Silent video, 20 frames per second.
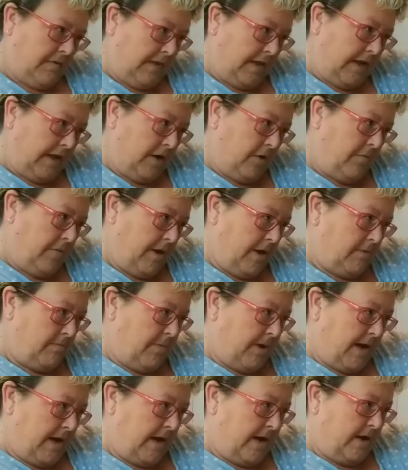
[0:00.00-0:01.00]
They are
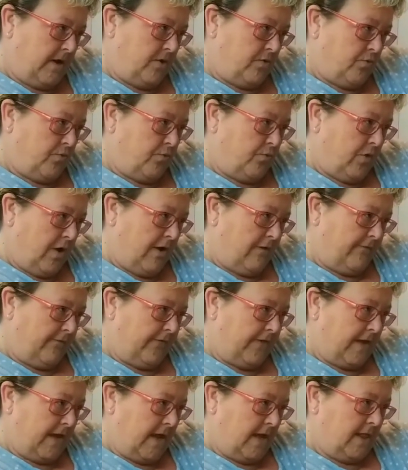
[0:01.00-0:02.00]
made by
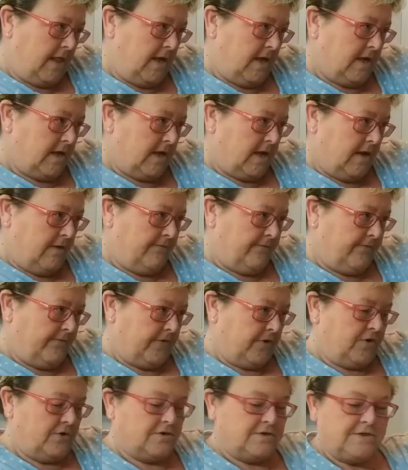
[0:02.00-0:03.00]
Raffaella
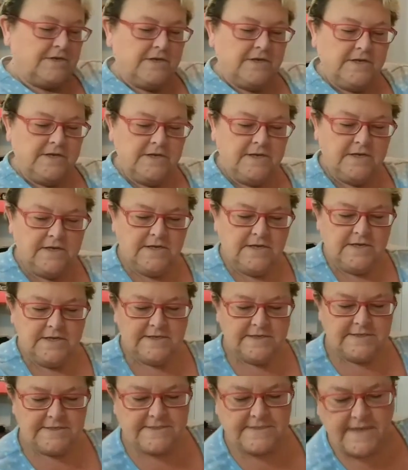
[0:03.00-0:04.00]
Comfort,
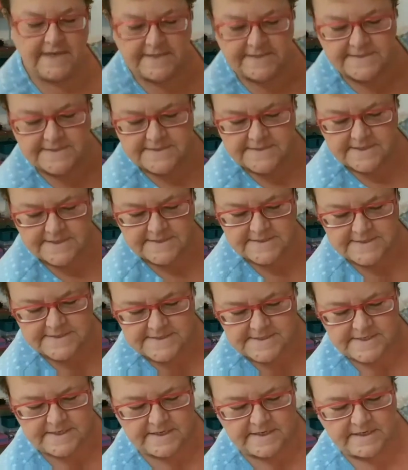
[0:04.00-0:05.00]
size
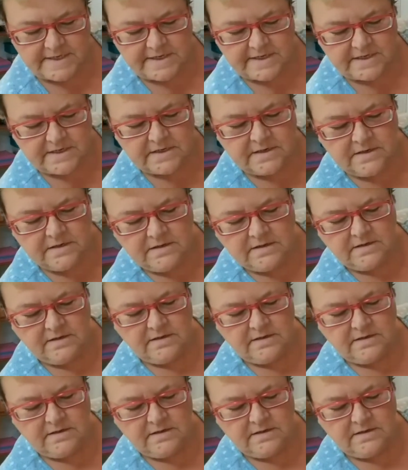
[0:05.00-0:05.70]
sixteen.